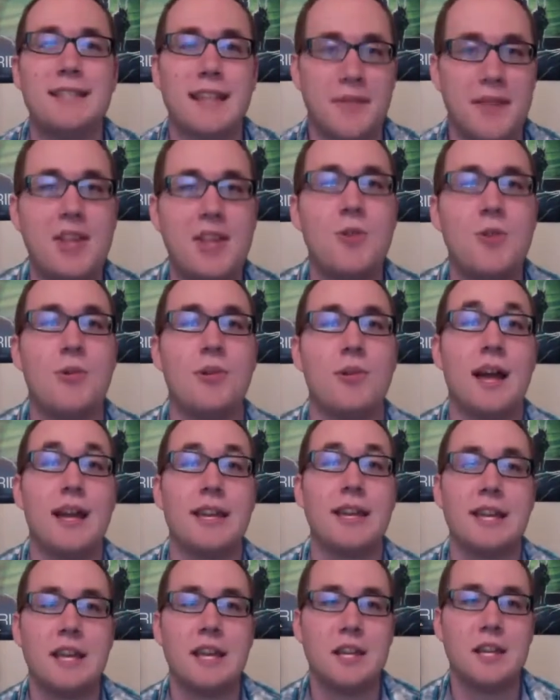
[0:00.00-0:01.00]
I think you will
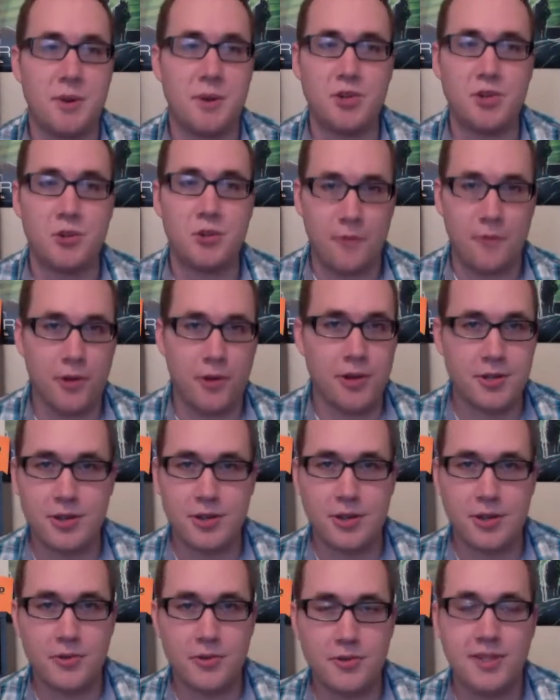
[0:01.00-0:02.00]
like it, especially if you're into
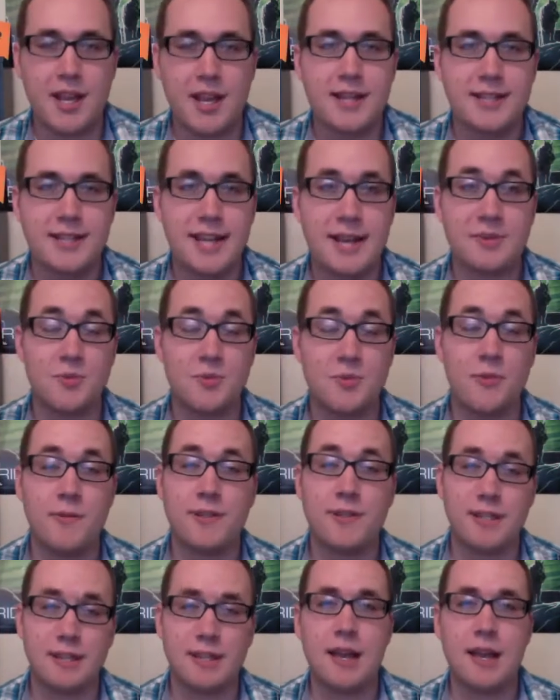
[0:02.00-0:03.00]
those types of
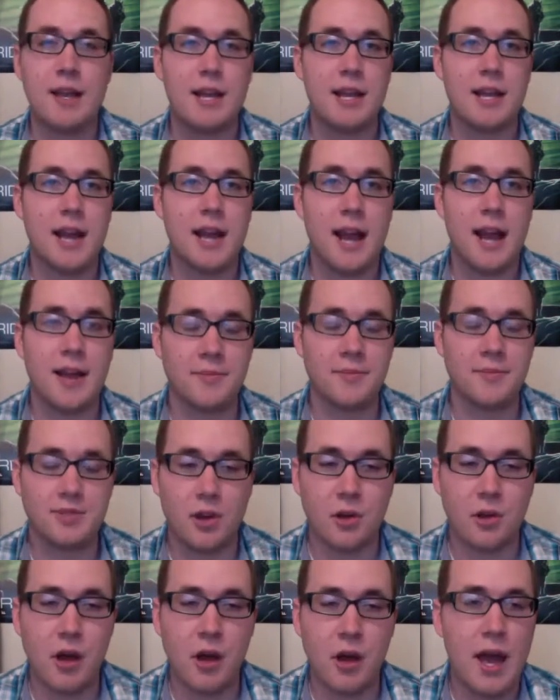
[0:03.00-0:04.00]
movies, kind of like I am.
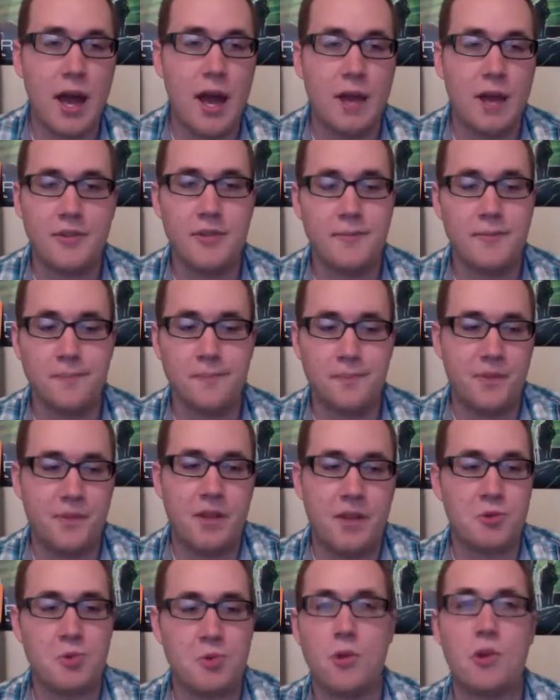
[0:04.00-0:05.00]
So it
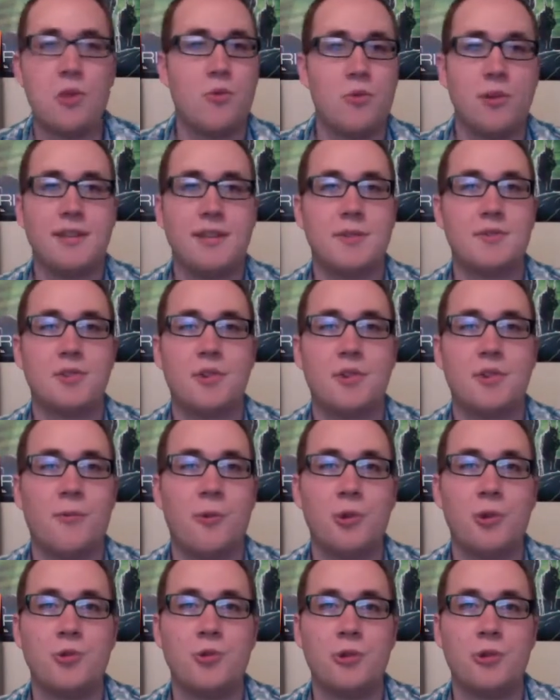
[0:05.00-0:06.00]
was one of the ones I was looking
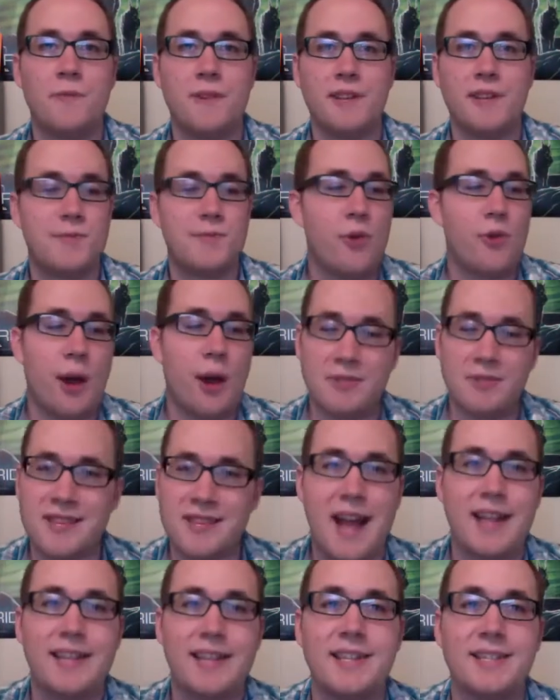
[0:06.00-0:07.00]
forward to at the festival. I was
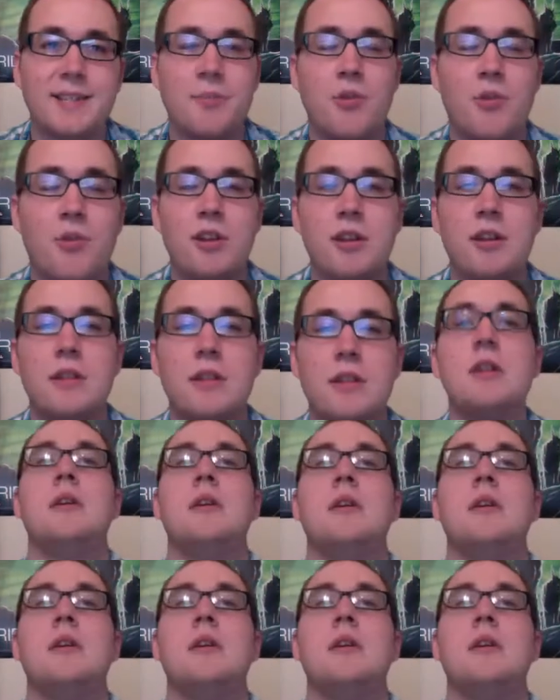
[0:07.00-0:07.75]
not disappointed.